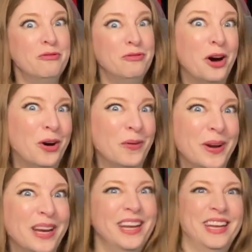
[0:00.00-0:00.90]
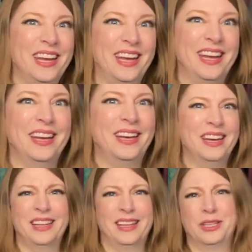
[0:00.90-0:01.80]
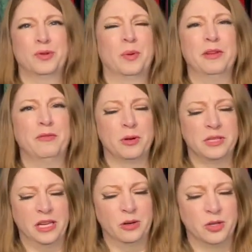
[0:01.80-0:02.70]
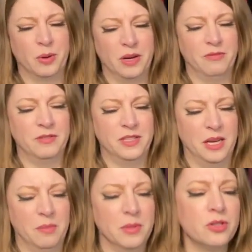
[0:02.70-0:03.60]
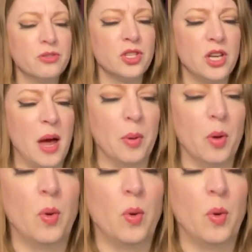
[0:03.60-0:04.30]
phone in like 2014 or 2015, Mr. Snapper